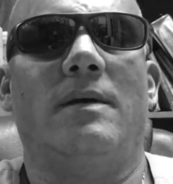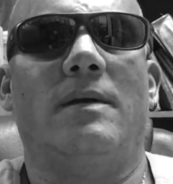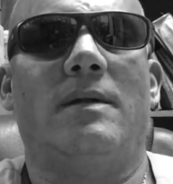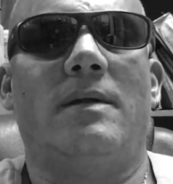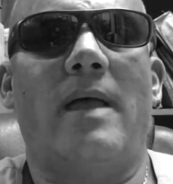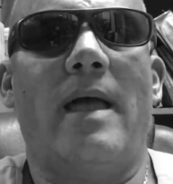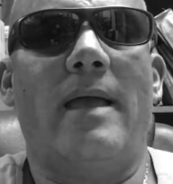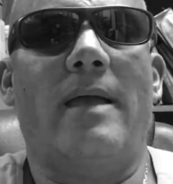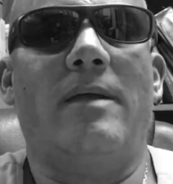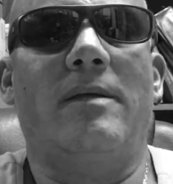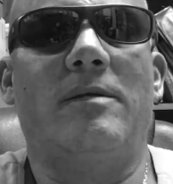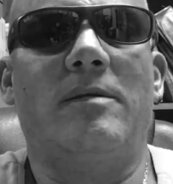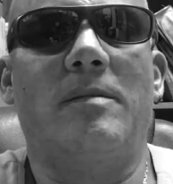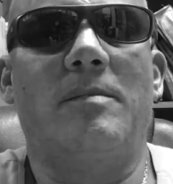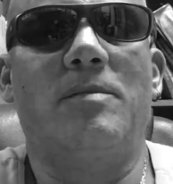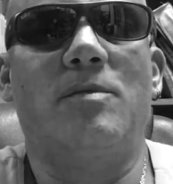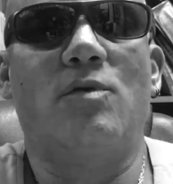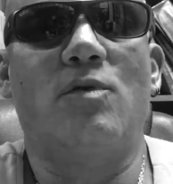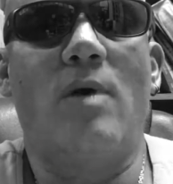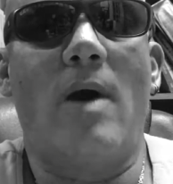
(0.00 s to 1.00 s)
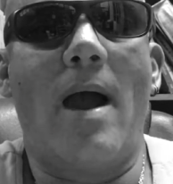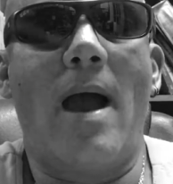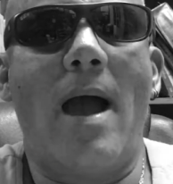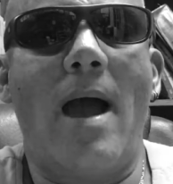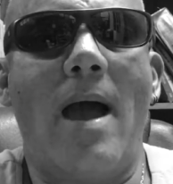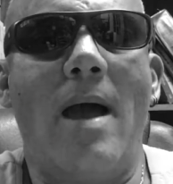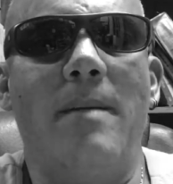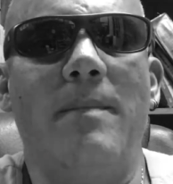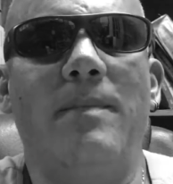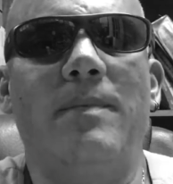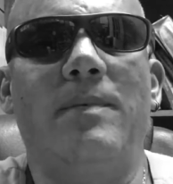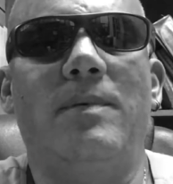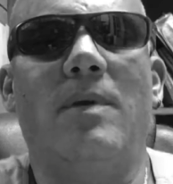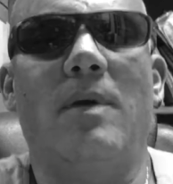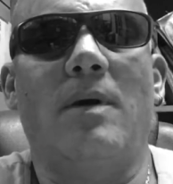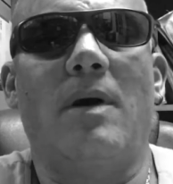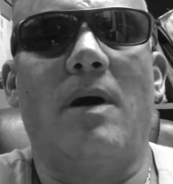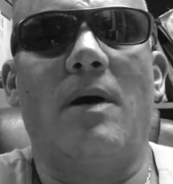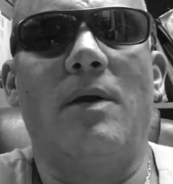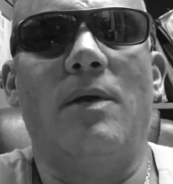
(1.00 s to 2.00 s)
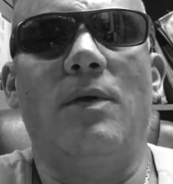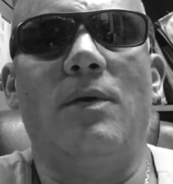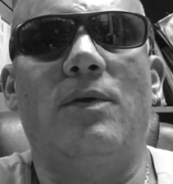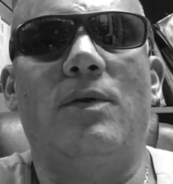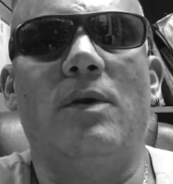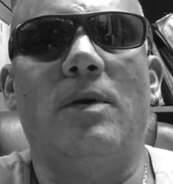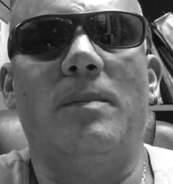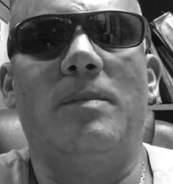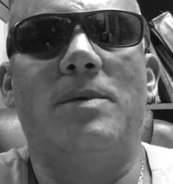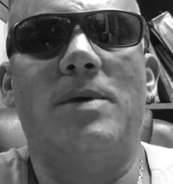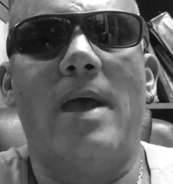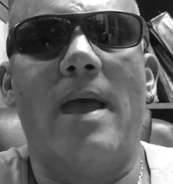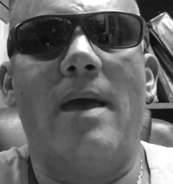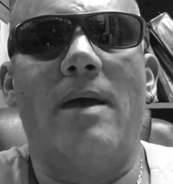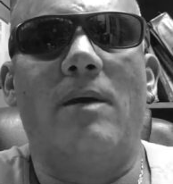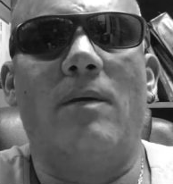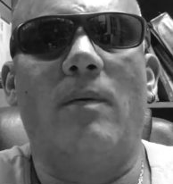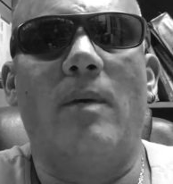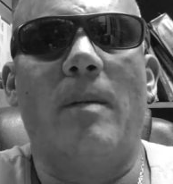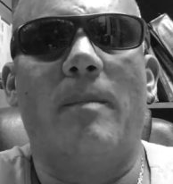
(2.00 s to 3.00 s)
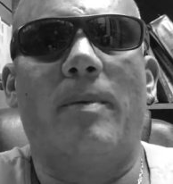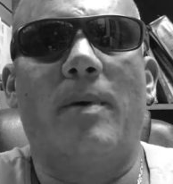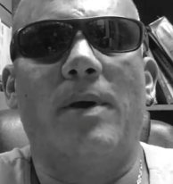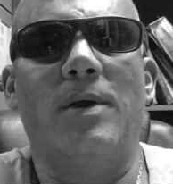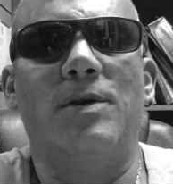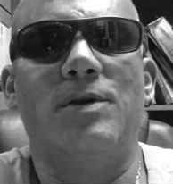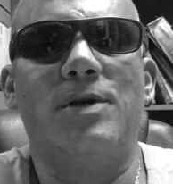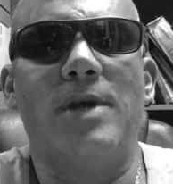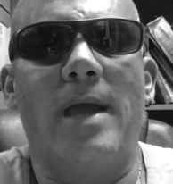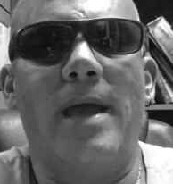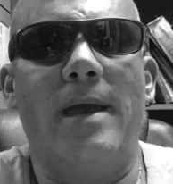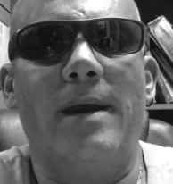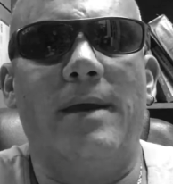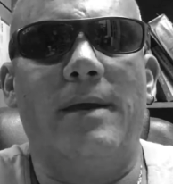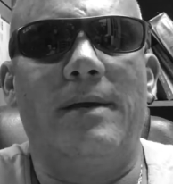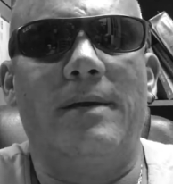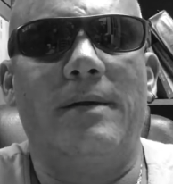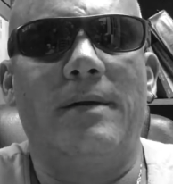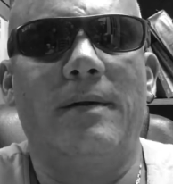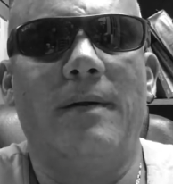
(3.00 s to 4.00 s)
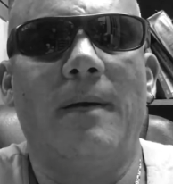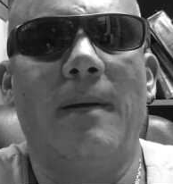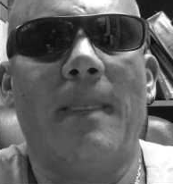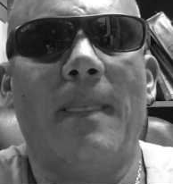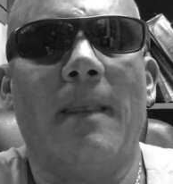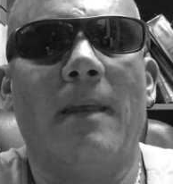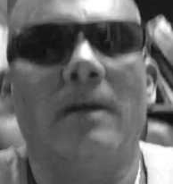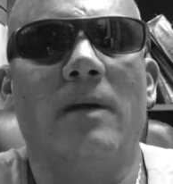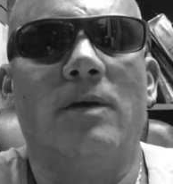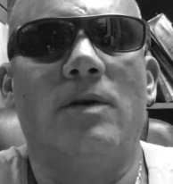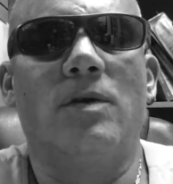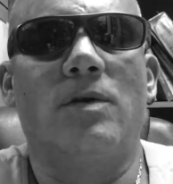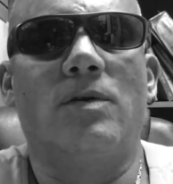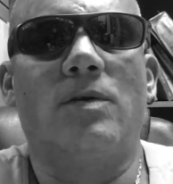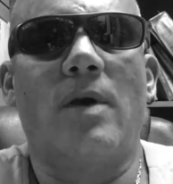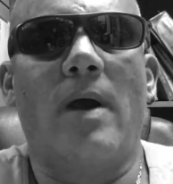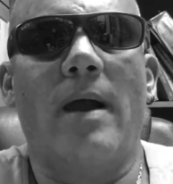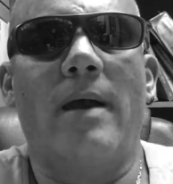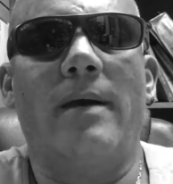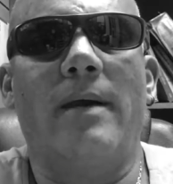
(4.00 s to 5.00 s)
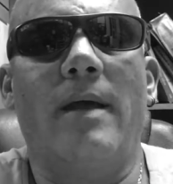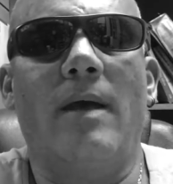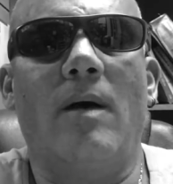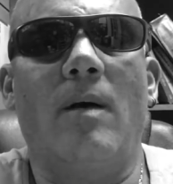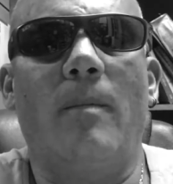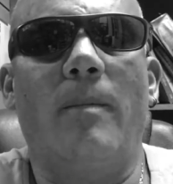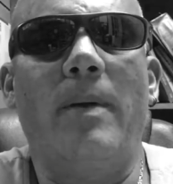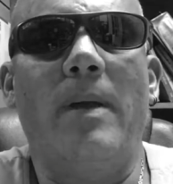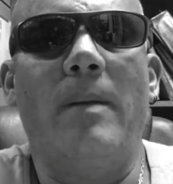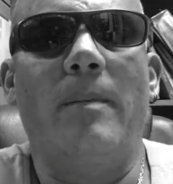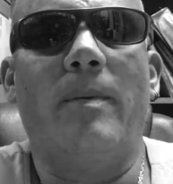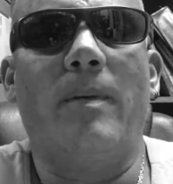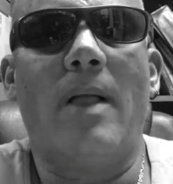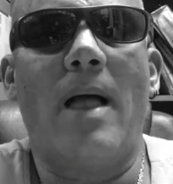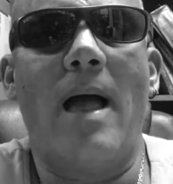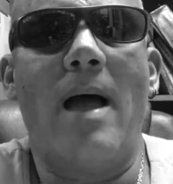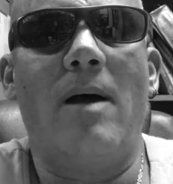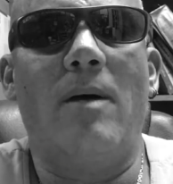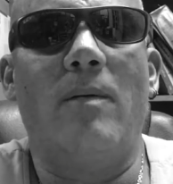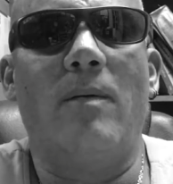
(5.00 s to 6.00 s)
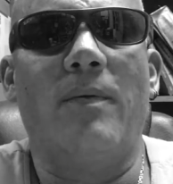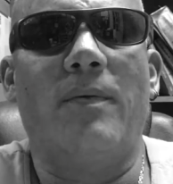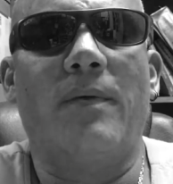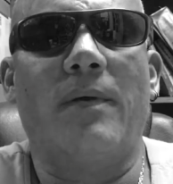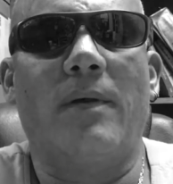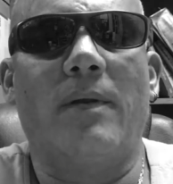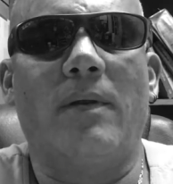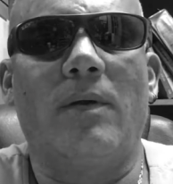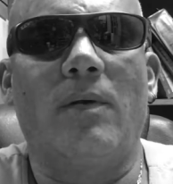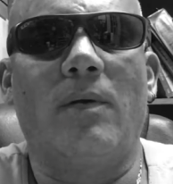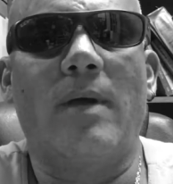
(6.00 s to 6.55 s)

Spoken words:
Like and subscribe to our YouTube channel. We appreciate it. Just trying to help people out with a little